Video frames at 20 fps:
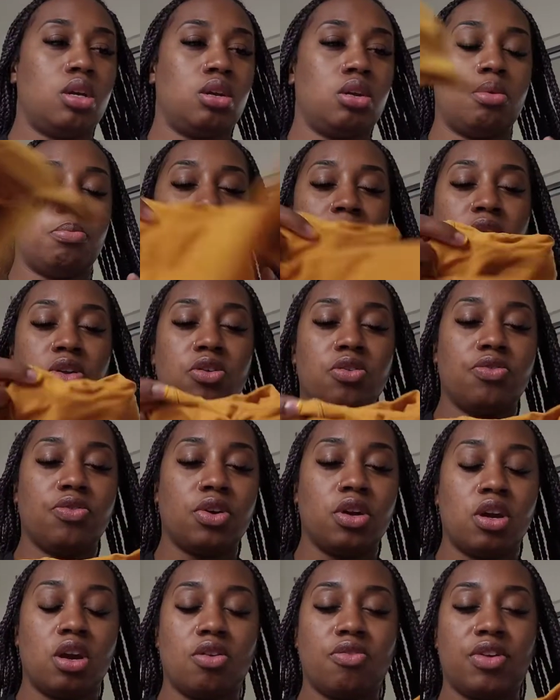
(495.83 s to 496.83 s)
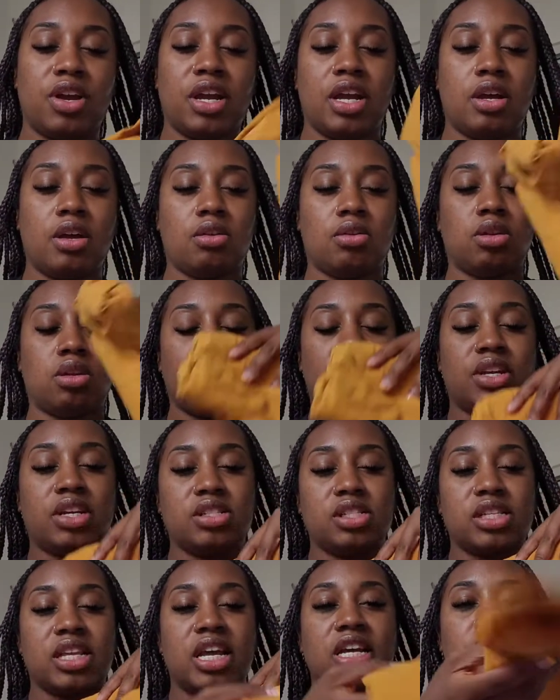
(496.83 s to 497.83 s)
maneuver around their
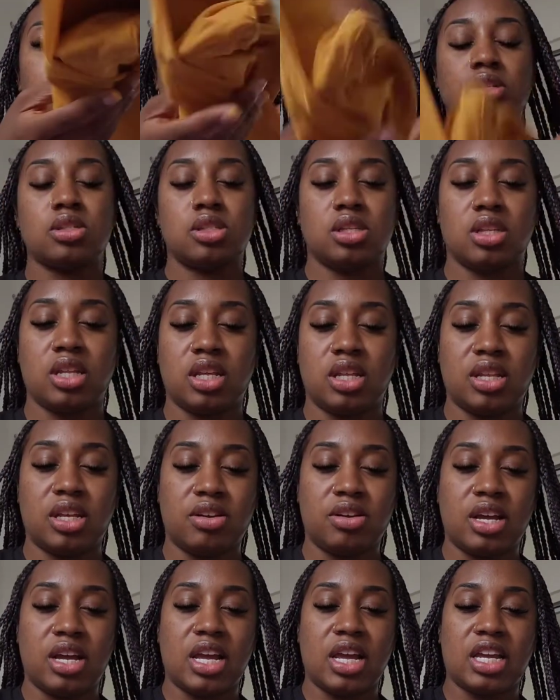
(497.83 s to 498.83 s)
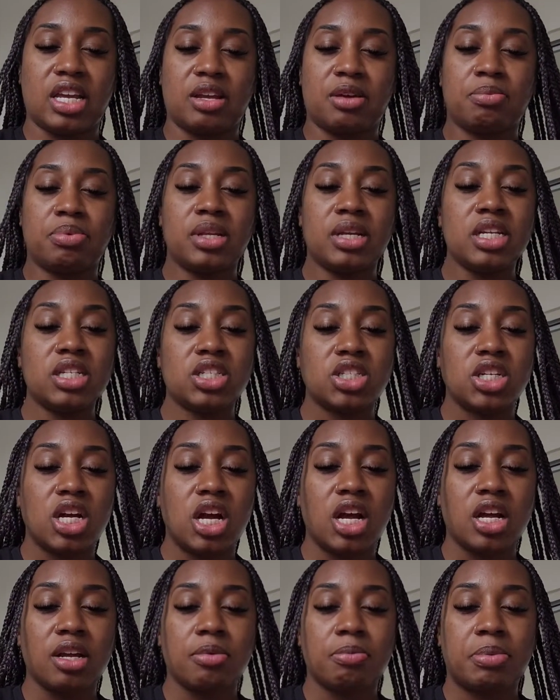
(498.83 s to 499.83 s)
schedule so then they're not in complete
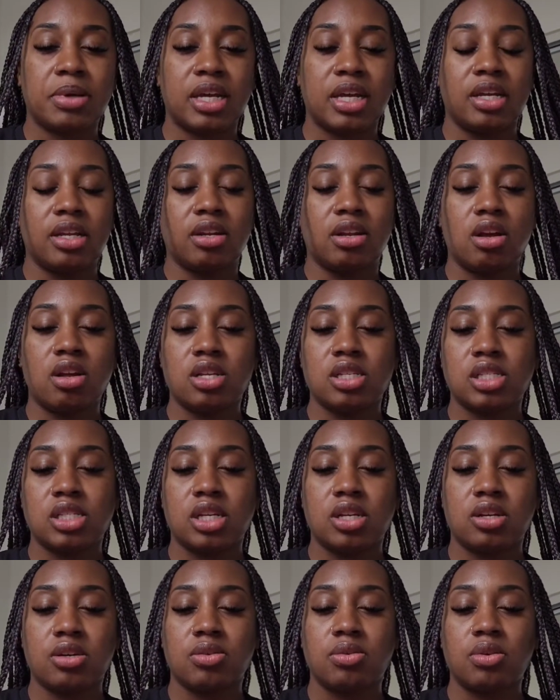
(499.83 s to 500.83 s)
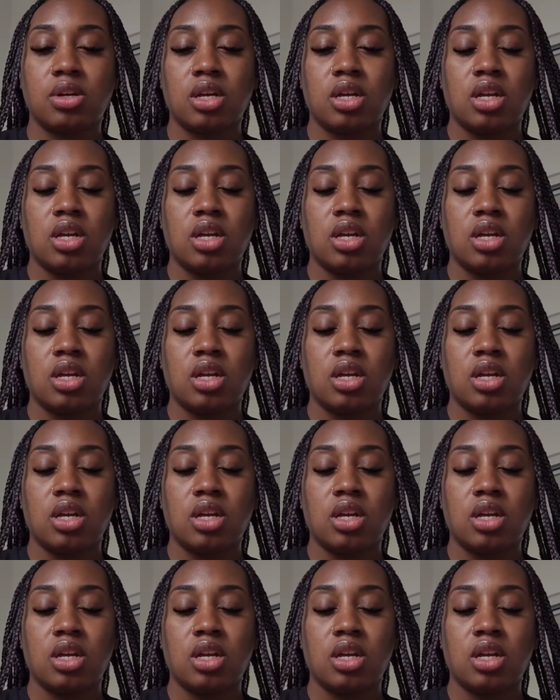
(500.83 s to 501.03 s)
shock, but also